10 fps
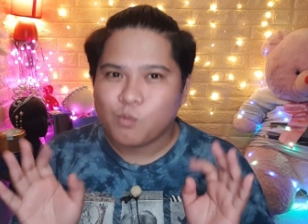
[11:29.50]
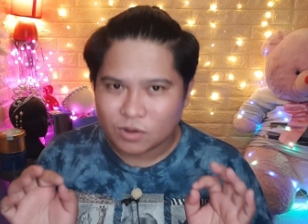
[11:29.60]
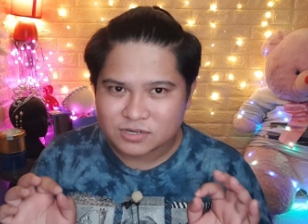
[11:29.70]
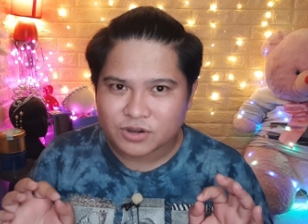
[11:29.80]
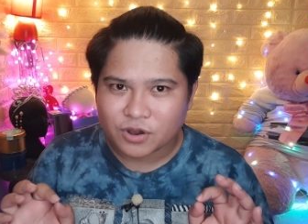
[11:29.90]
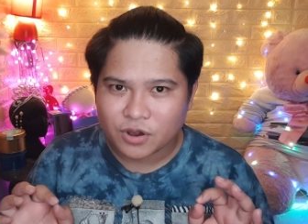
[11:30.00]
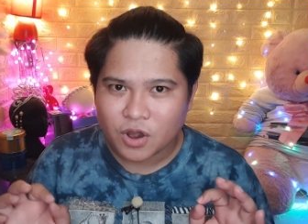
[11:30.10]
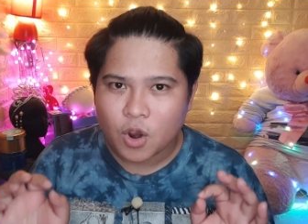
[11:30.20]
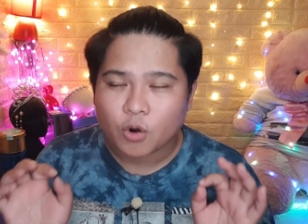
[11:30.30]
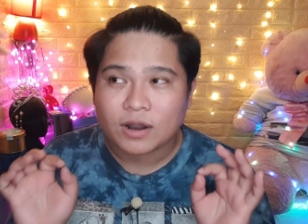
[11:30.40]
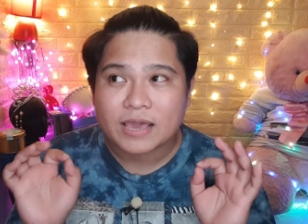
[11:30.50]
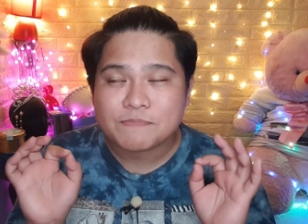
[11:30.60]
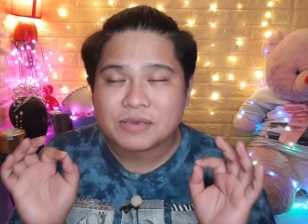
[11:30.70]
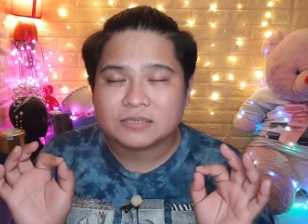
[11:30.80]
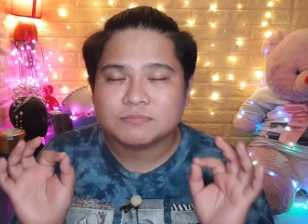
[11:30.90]
wonder or
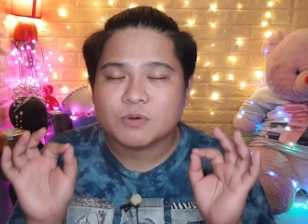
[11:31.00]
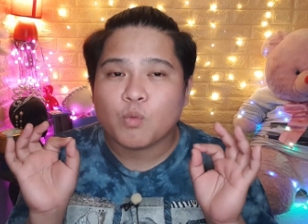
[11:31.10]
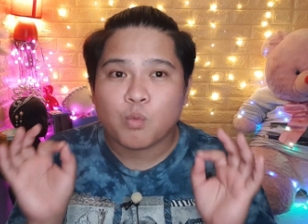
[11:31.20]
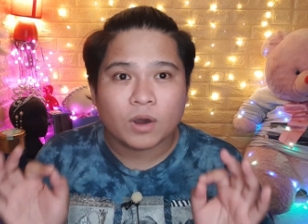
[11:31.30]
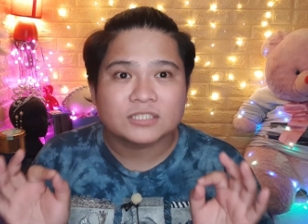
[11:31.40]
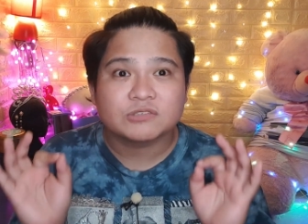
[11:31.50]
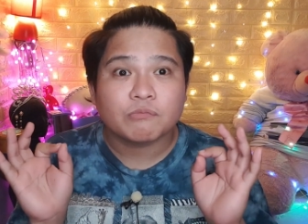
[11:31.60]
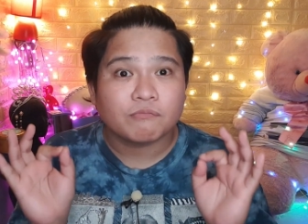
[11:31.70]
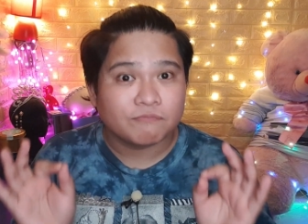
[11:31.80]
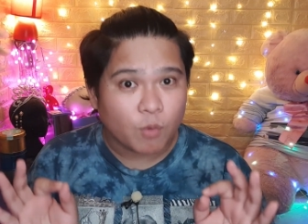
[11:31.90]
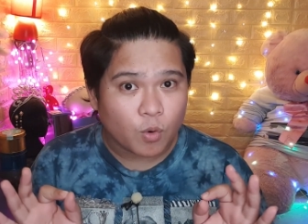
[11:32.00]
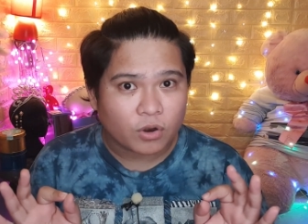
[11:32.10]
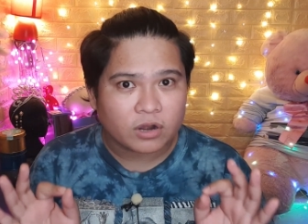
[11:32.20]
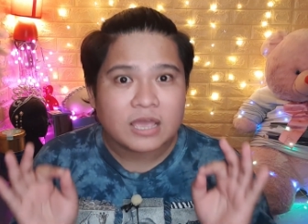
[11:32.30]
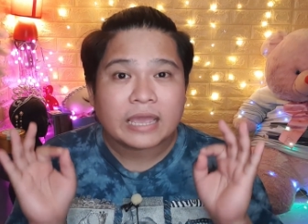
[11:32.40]
like makes me want
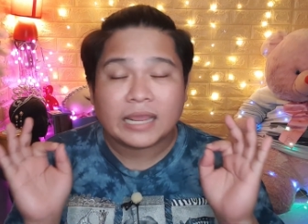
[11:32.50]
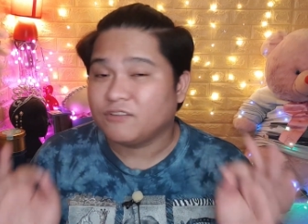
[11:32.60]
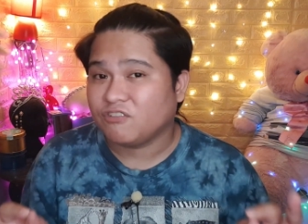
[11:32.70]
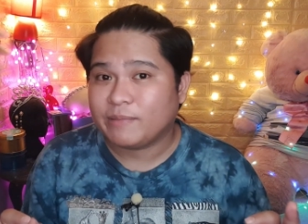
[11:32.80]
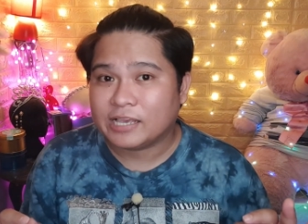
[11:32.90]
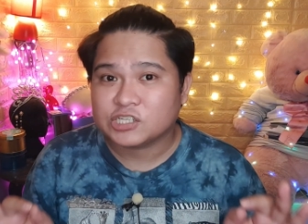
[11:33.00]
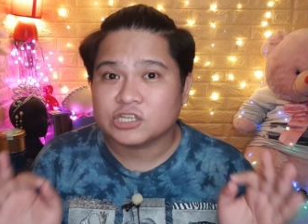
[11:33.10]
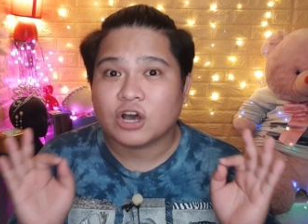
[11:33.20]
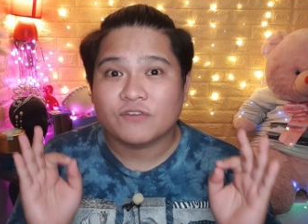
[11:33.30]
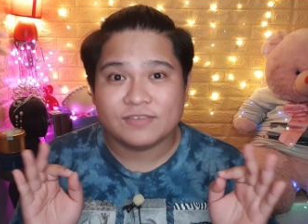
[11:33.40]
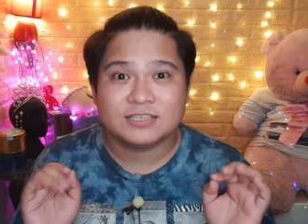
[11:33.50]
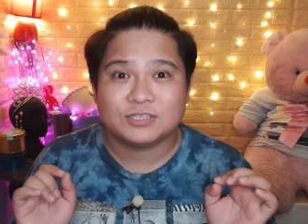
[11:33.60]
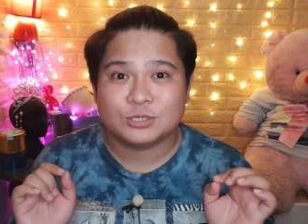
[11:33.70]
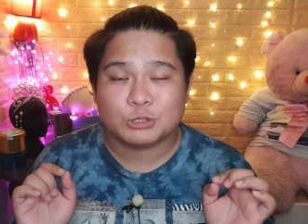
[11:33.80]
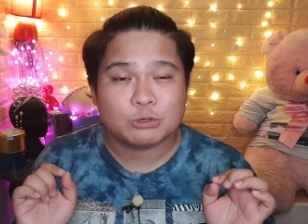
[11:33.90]
more information of
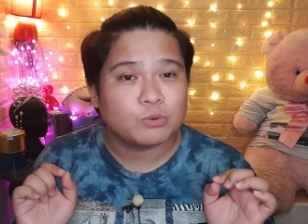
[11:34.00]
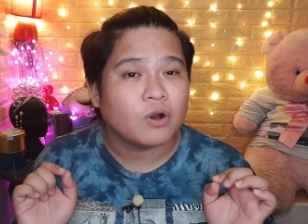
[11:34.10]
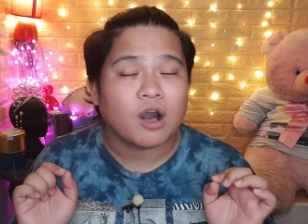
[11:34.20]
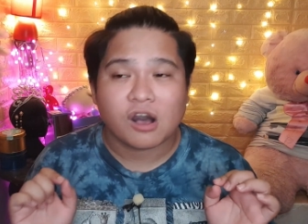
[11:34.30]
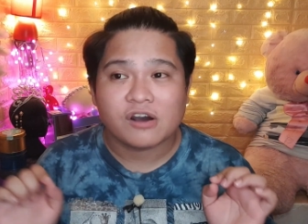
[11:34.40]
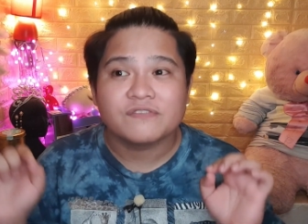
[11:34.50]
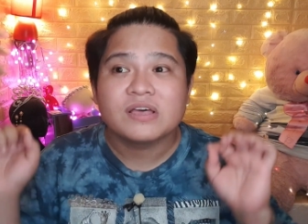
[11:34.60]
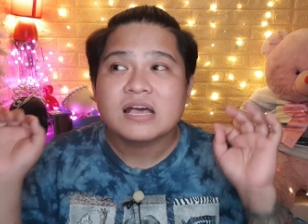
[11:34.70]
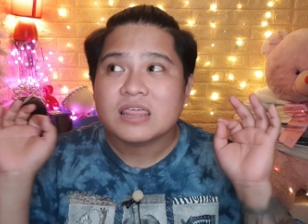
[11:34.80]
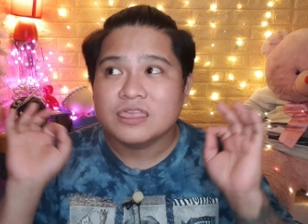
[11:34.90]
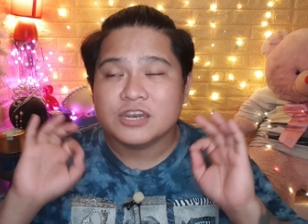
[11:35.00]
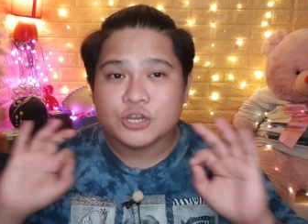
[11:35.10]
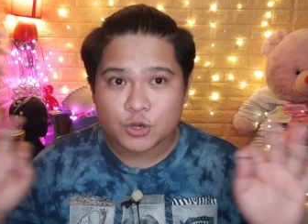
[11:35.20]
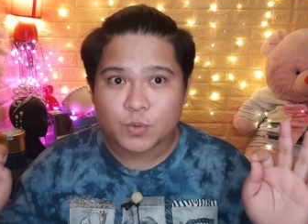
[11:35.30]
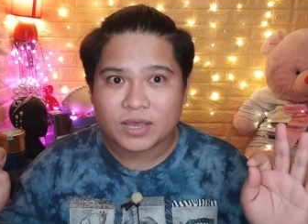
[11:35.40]
this too of the
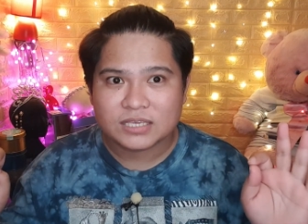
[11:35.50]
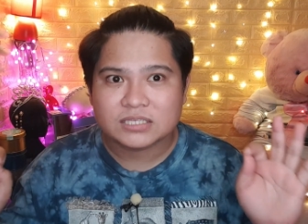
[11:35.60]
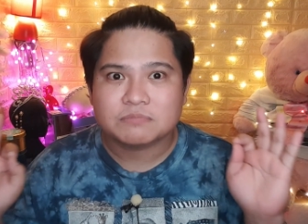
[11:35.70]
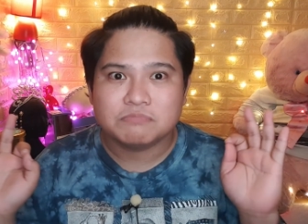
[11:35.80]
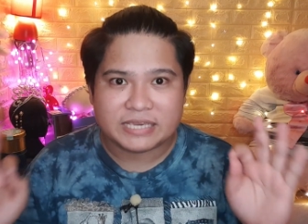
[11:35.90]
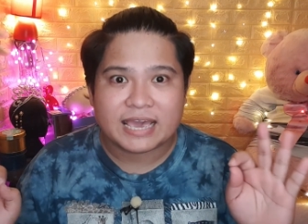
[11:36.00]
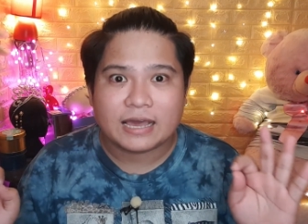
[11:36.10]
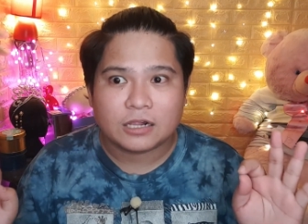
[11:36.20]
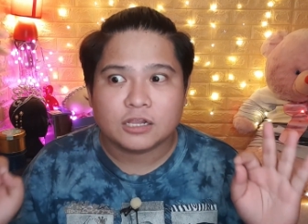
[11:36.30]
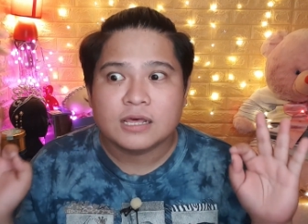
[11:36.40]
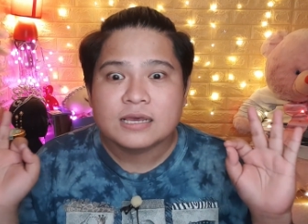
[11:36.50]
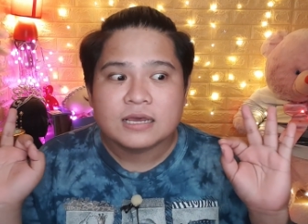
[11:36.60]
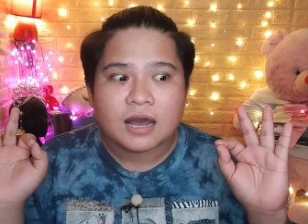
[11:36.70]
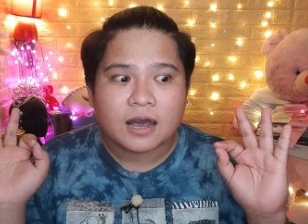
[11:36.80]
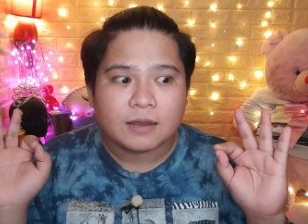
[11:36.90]
newest BL
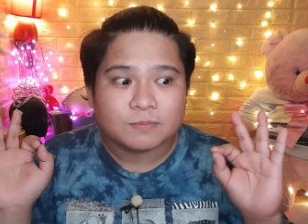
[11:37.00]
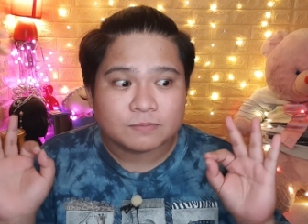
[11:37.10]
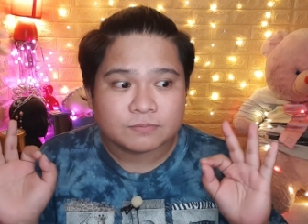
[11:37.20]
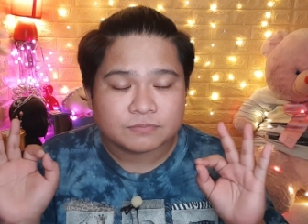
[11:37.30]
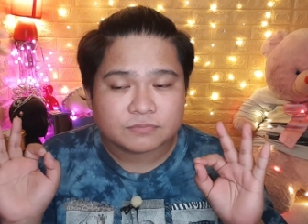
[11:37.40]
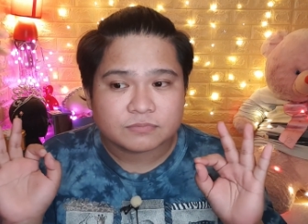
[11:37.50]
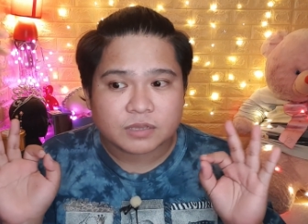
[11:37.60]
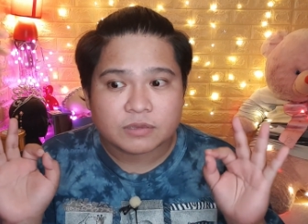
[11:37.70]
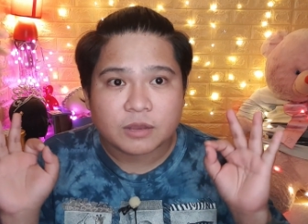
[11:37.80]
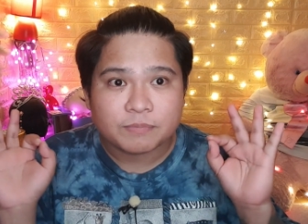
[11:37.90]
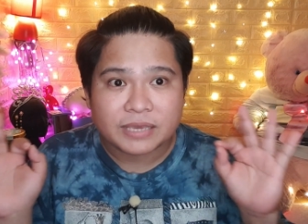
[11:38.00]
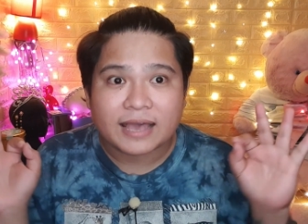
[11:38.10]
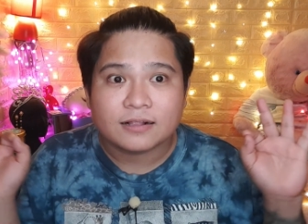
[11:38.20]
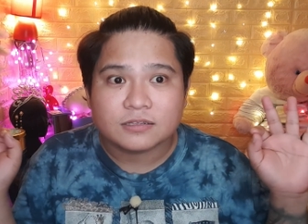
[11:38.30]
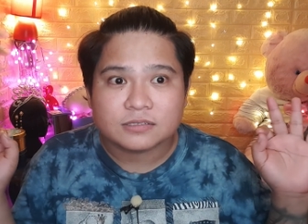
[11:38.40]
um yeah
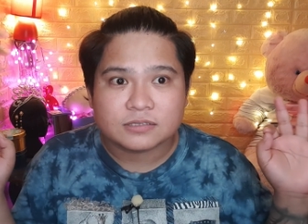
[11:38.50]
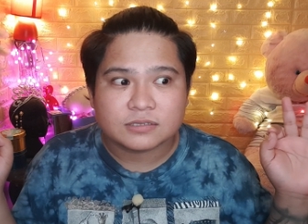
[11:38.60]
BL